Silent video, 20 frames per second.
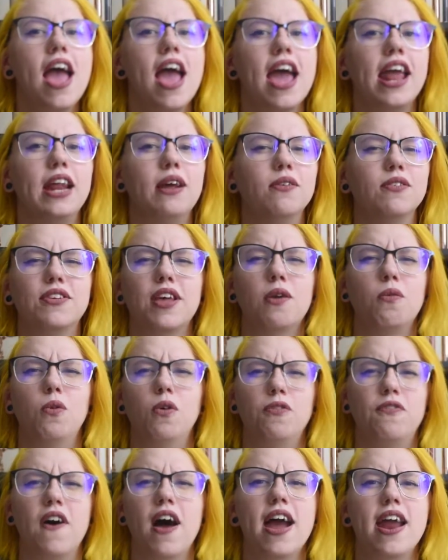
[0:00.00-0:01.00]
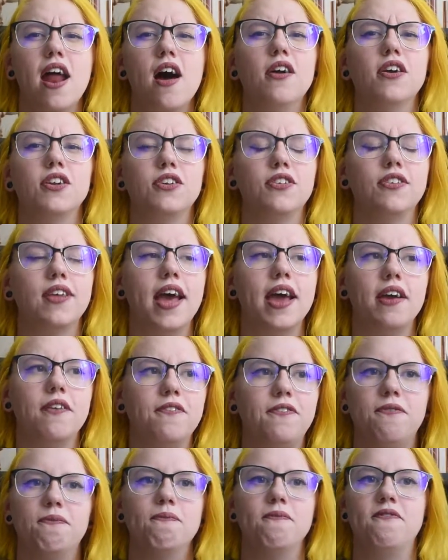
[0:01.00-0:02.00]
And he was like, well, fine, I'll just like
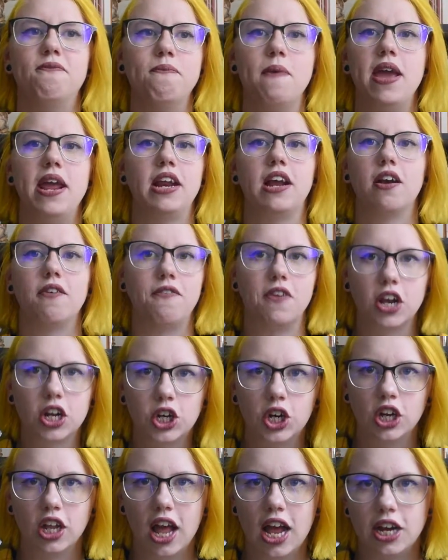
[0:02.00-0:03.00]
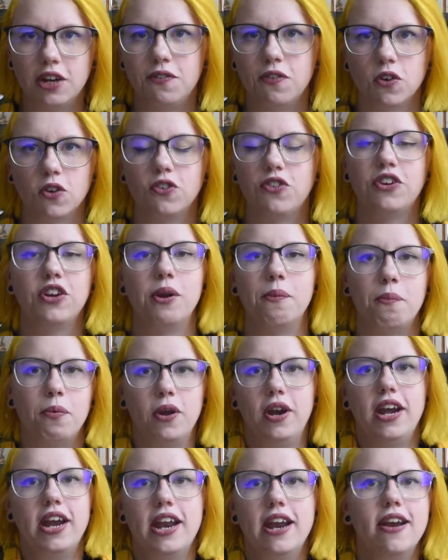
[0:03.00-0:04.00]
make a fictionalized version and
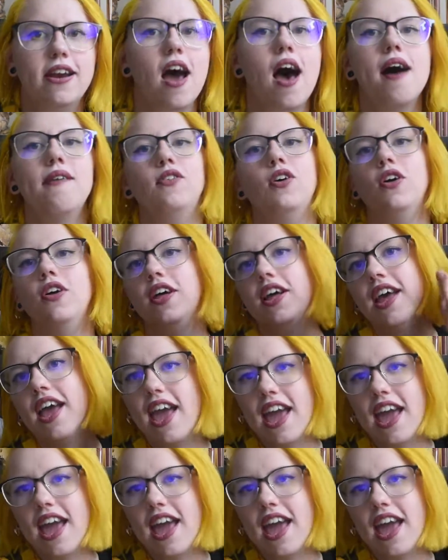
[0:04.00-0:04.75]
put it in a novel.